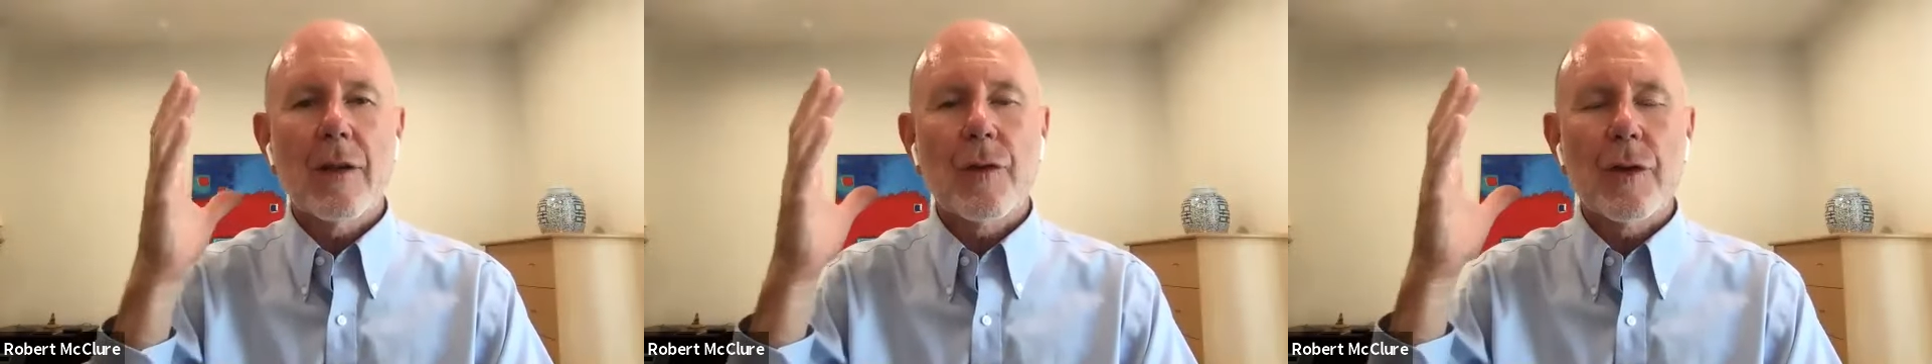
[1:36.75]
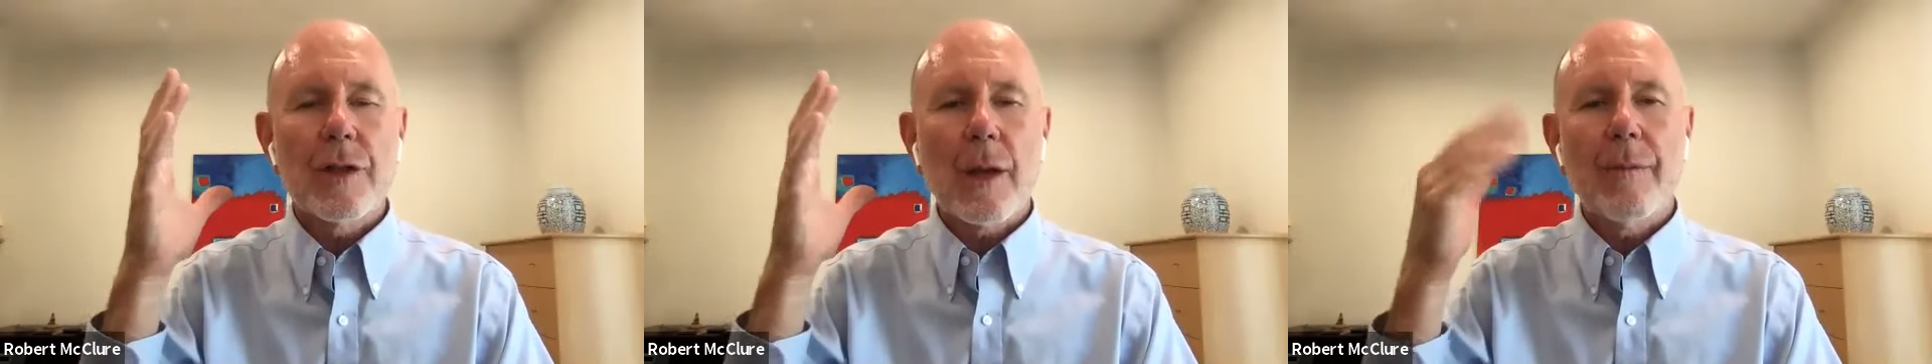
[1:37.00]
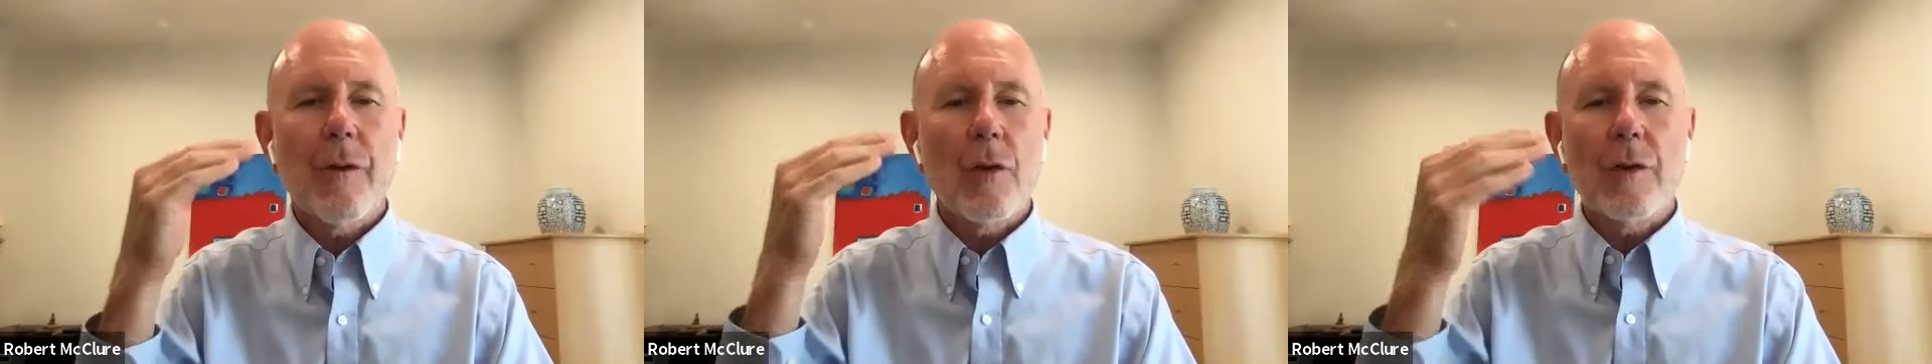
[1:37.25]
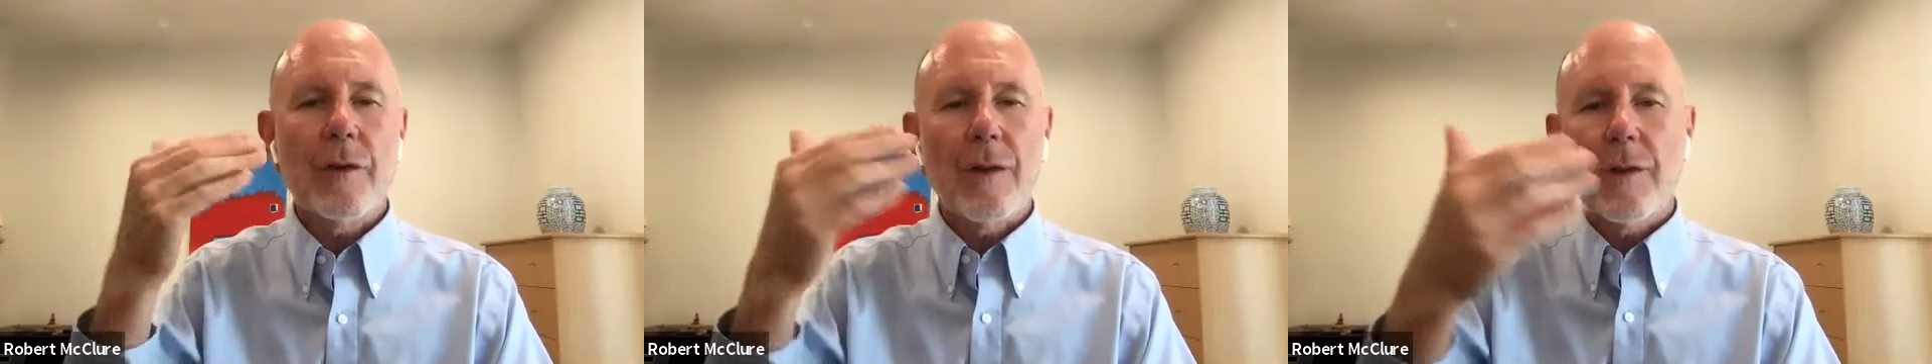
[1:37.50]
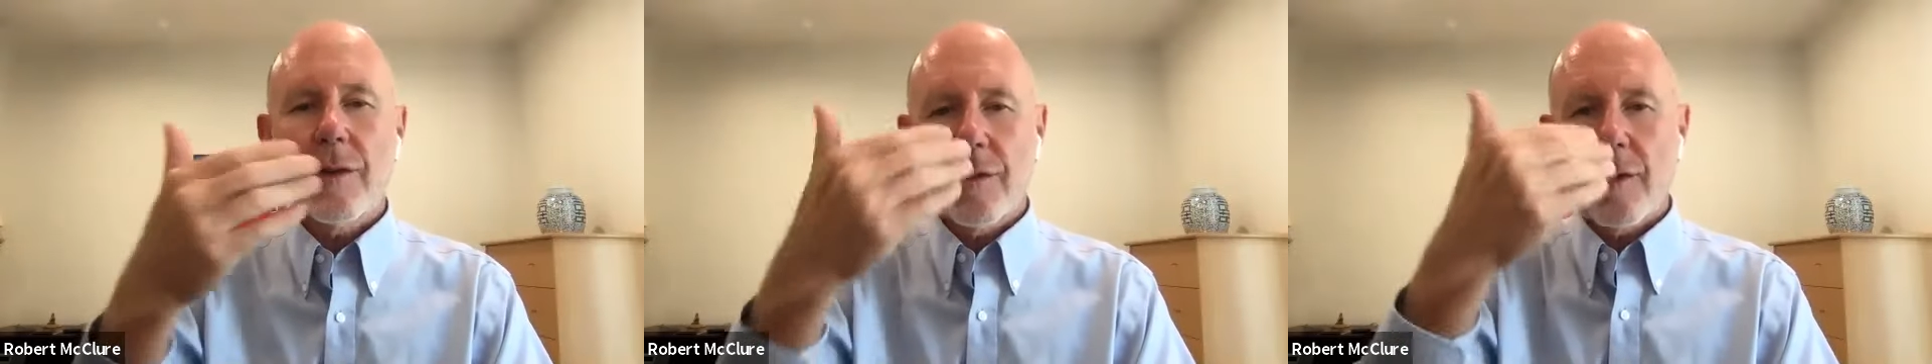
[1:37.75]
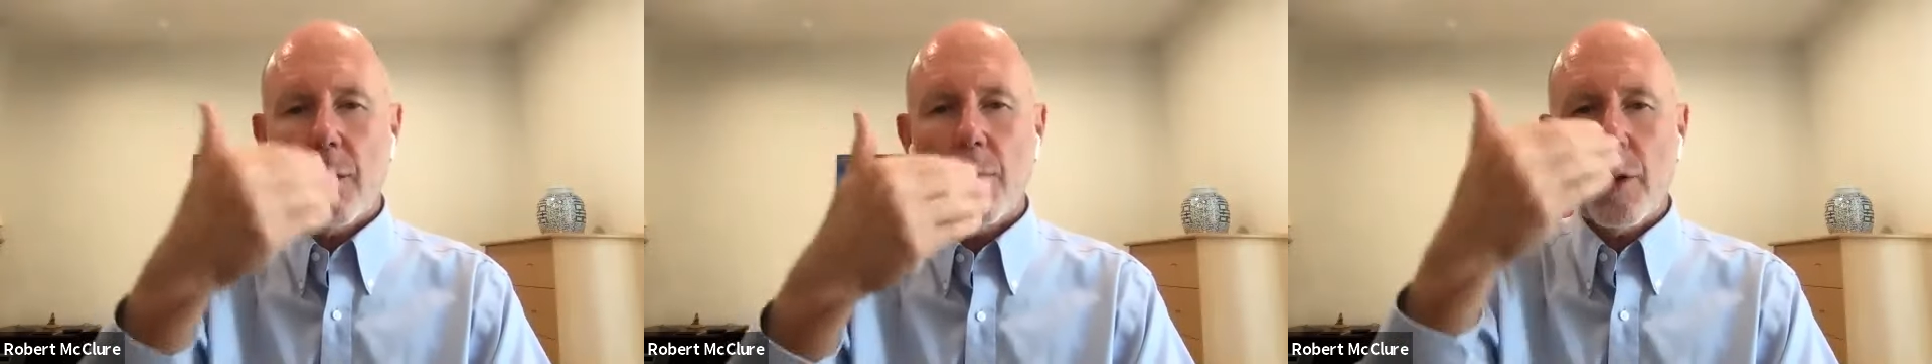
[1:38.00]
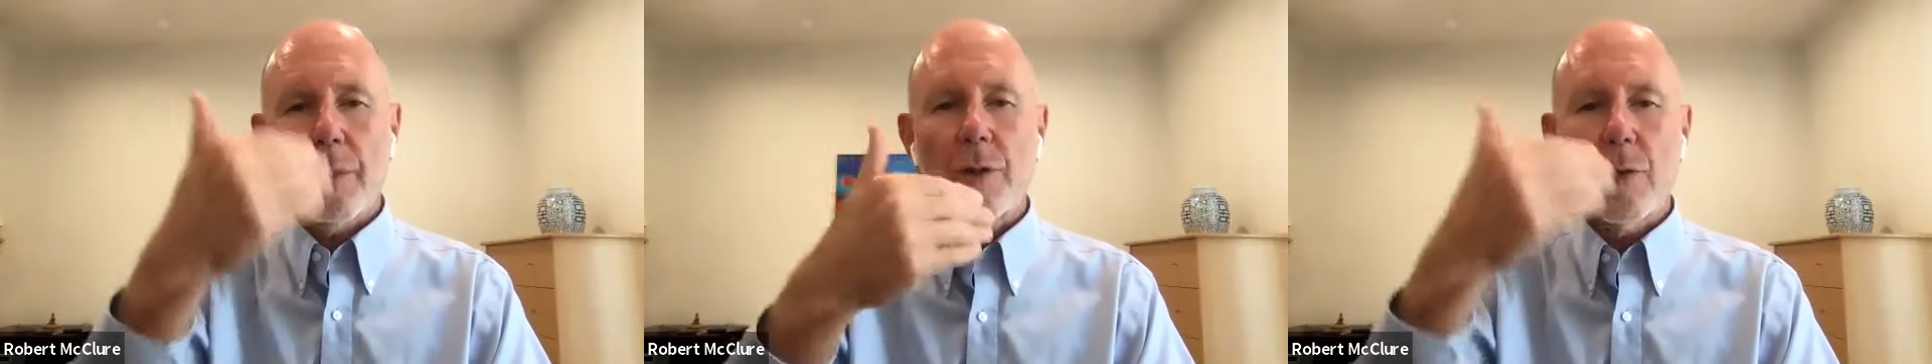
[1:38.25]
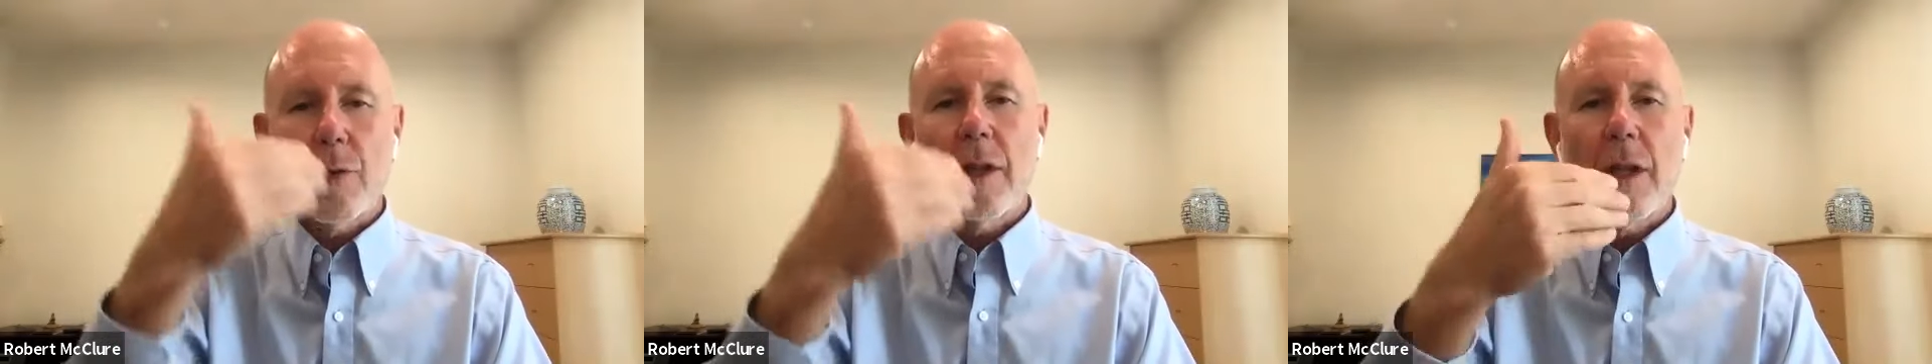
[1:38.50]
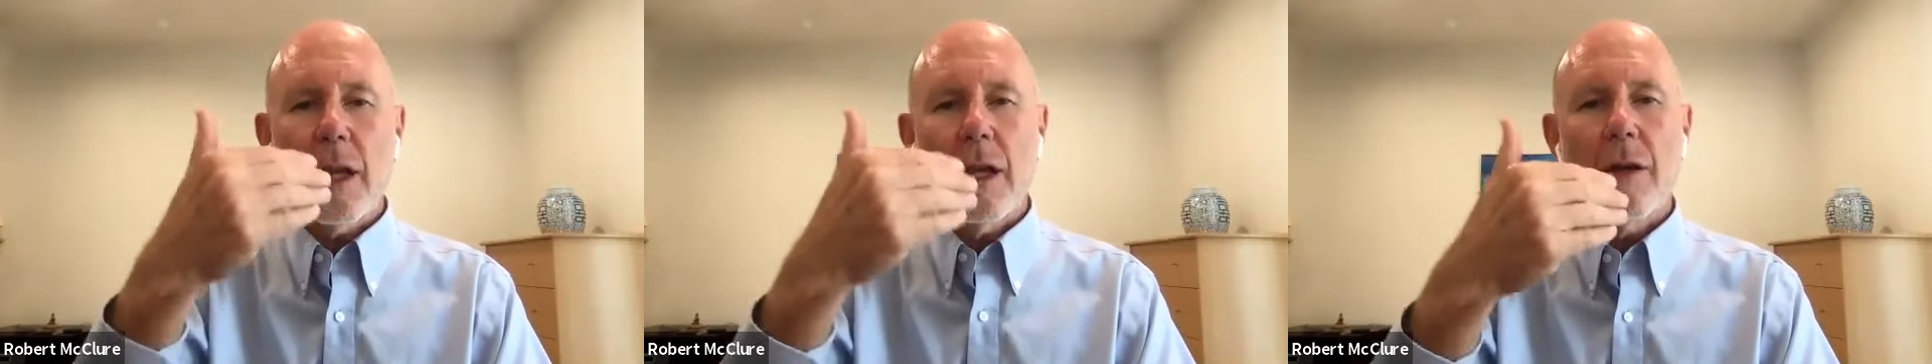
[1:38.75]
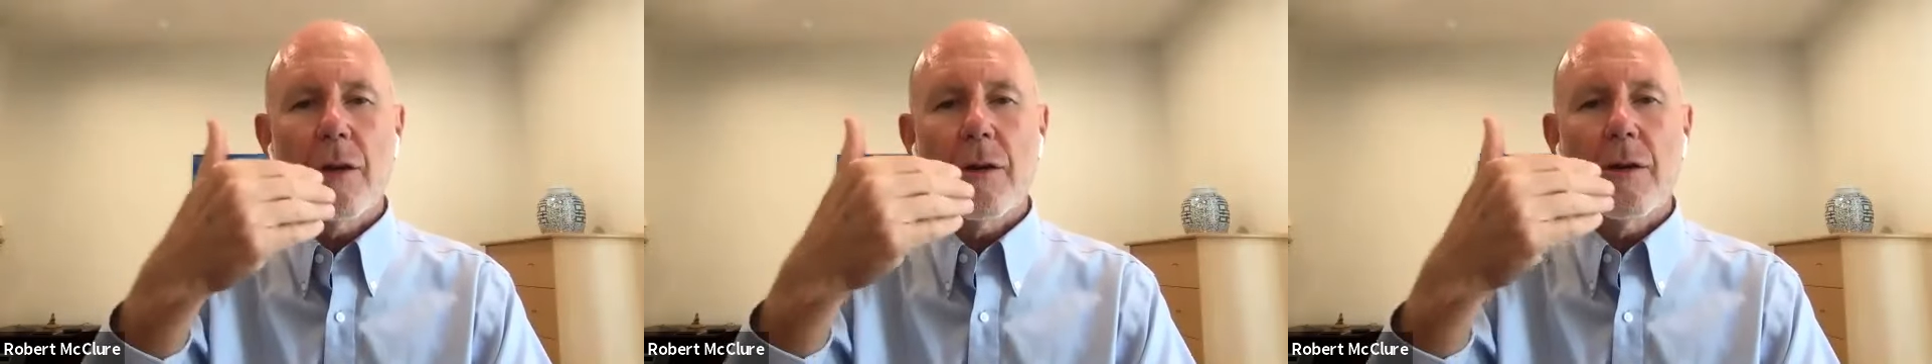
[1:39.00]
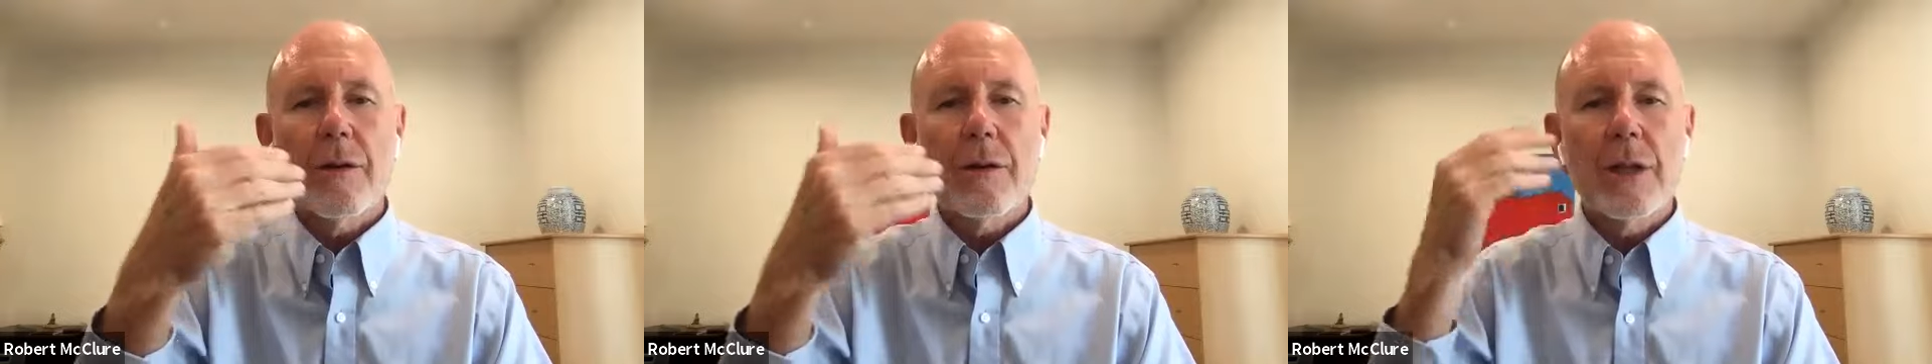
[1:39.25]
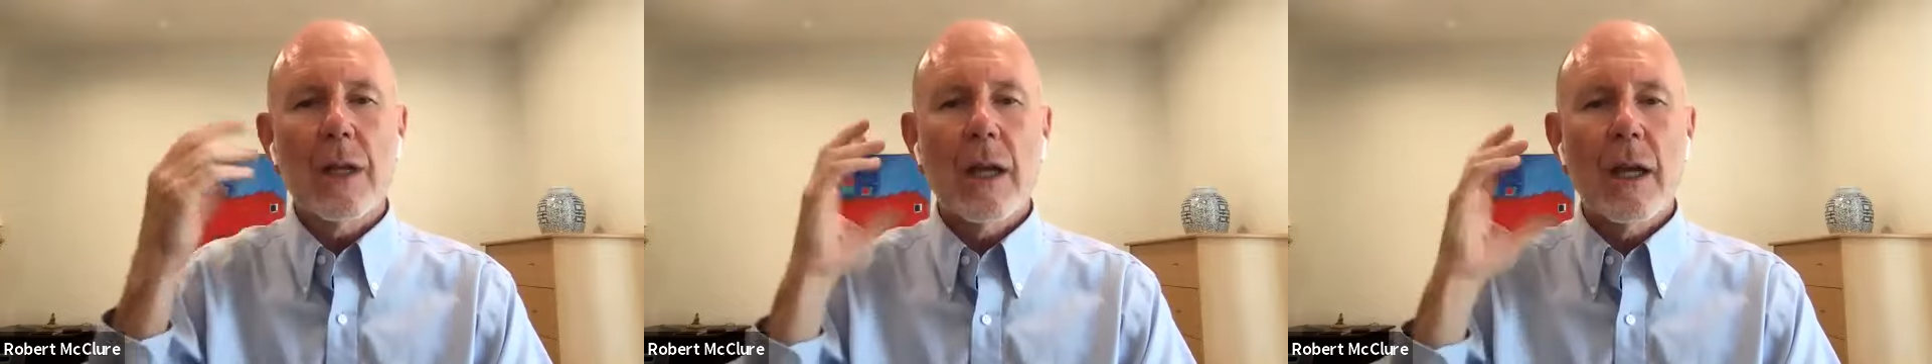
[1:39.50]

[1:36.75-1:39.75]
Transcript: For some folks, it's somewhere between the ears.